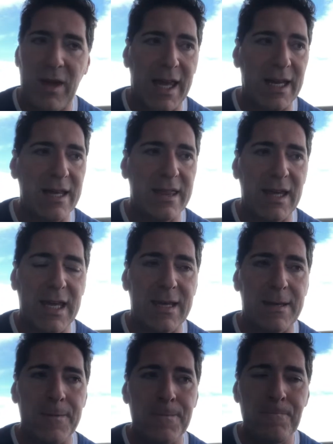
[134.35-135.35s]
And I think
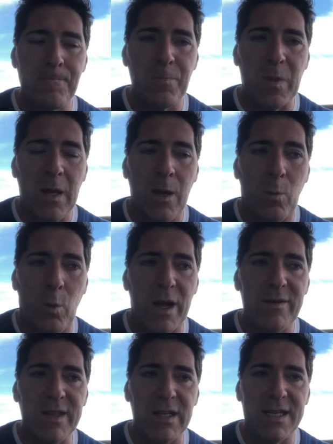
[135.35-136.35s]
one
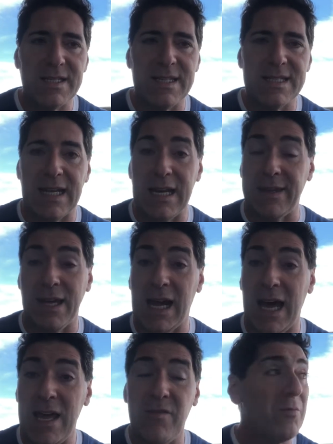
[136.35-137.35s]
of the lessons that
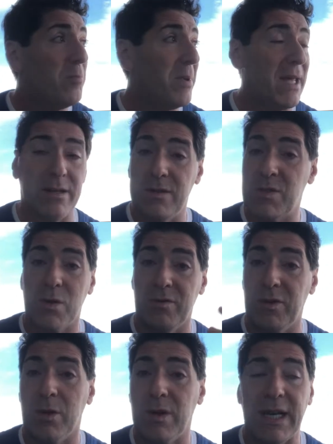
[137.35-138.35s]
I've been sort
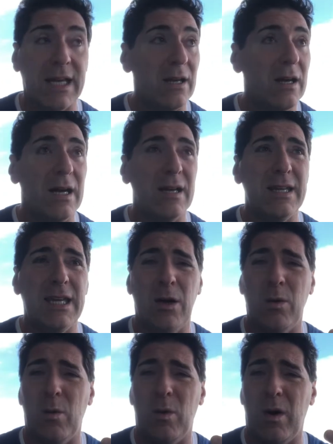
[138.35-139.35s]
of learning,
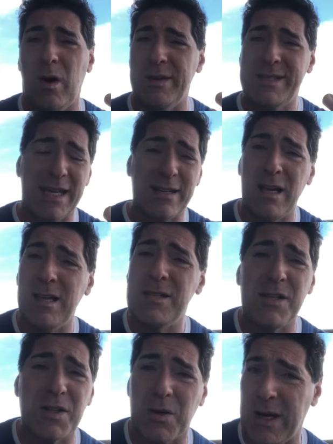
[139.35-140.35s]
technology
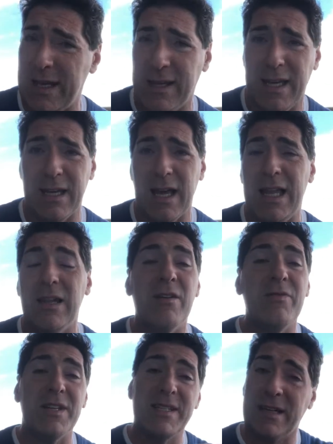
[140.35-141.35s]
is a great thing. I
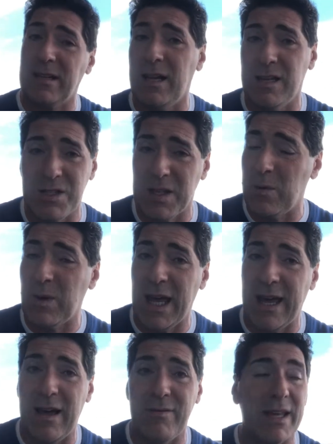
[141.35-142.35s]
love the technology that we
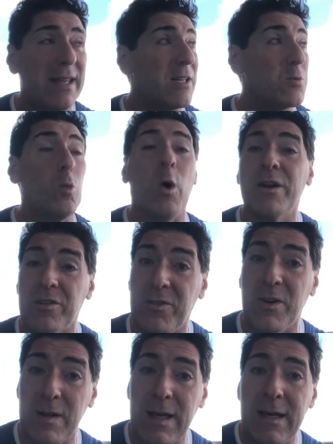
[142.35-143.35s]
have. I think it's wonderful.